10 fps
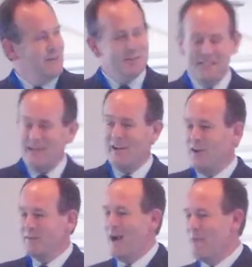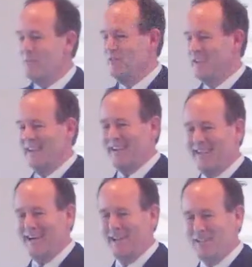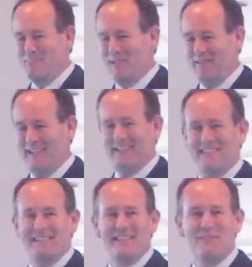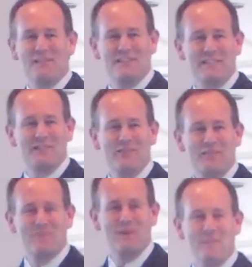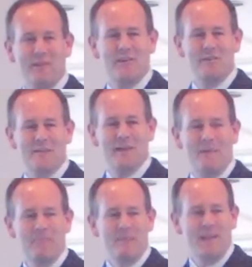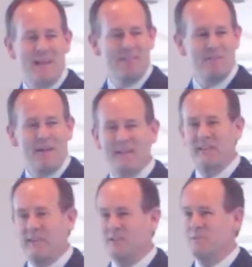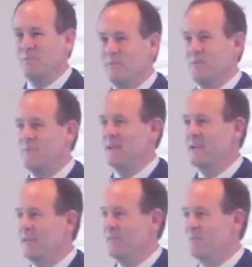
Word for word: you're sitting on top of one of the iconic buildings in San Francisco, the Fairmont Hotel. And in fact, in this room and many